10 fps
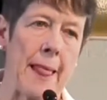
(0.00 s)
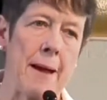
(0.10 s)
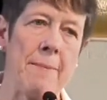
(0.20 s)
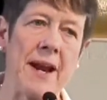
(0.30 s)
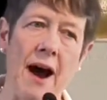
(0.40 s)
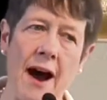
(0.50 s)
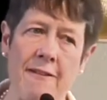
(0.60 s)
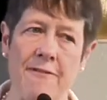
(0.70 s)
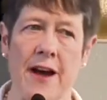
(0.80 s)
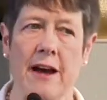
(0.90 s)
But I
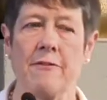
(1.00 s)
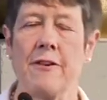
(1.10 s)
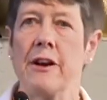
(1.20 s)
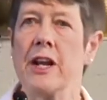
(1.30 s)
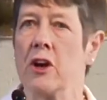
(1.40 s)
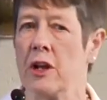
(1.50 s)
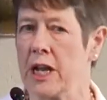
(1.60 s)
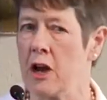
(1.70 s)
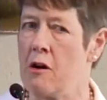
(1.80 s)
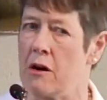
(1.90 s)
found very
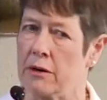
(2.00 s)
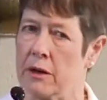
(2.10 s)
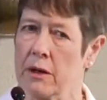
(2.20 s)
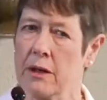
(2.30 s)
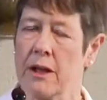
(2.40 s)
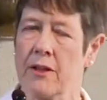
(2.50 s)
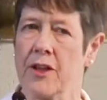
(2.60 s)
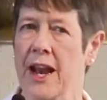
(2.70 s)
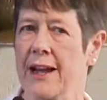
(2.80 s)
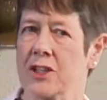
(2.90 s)
early on
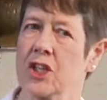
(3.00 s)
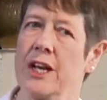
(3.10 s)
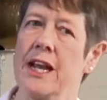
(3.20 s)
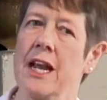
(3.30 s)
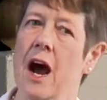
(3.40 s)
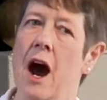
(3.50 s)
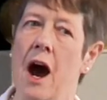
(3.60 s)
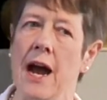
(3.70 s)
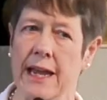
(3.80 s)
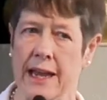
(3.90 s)
that actually
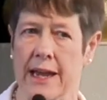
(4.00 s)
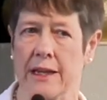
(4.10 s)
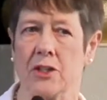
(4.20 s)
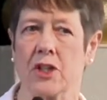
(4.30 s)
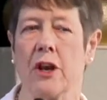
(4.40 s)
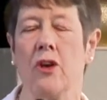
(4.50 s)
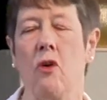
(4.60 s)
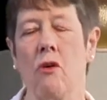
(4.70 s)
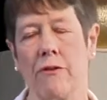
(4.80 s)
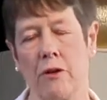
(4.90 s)
I gained an
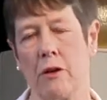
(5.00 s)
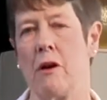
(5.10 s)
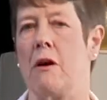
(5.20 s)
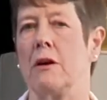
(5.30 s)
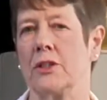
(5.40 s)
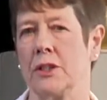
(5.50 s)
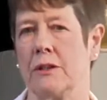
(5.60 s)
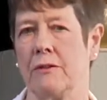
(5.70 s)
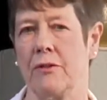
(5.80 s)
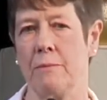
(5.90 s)
awful lot
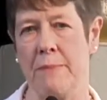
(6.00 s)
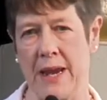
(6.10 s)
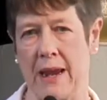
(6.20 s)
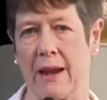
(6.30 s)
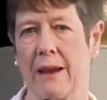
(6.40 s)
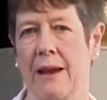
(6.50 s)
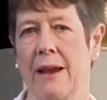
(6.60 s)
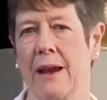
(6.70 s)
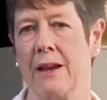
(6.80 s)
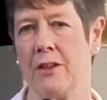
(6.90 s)
from being
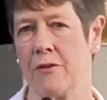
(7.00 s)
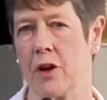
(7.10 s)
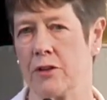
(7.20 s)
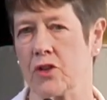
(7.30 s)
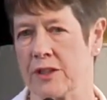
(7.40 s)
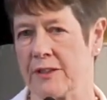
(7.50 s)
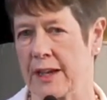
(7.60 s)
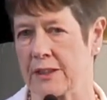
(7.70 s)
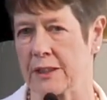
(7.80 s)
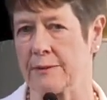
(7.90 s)
in the voluntary
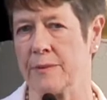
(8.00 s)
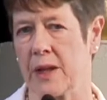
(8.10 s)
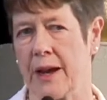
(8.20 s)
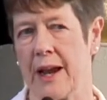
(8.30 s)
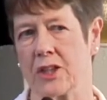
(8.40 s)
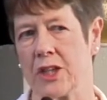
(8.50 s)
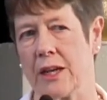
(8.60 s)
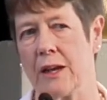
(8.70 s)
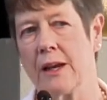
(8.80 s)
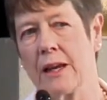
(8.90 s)
sector and
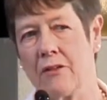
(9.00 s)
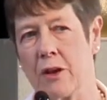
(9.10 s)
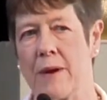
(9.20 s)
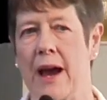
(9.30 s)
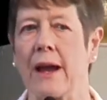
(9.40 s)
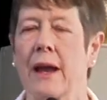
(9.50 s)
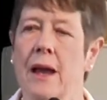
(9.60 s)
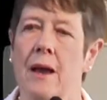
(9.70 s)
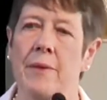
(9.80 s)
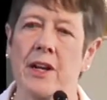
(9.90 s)
actually giving back,
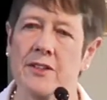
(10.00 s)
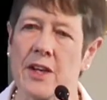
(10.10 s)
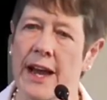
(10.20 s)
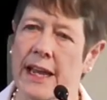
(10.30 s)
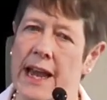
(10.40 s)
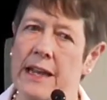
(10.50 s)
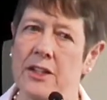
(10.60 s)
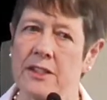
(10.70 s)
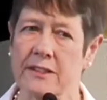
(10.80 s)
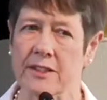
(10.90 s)
because I gained
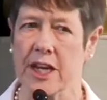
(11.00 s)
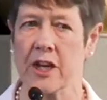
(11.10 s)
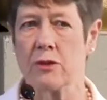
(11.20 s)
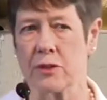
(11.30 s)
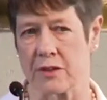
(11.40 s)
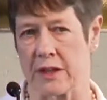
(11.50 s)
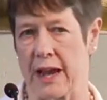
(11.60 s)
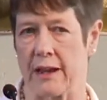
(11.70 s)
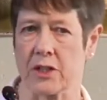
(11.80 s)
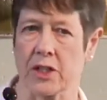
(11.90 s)
a skill
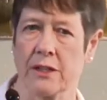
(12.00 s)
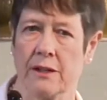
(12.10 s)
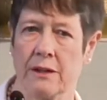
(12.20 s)
set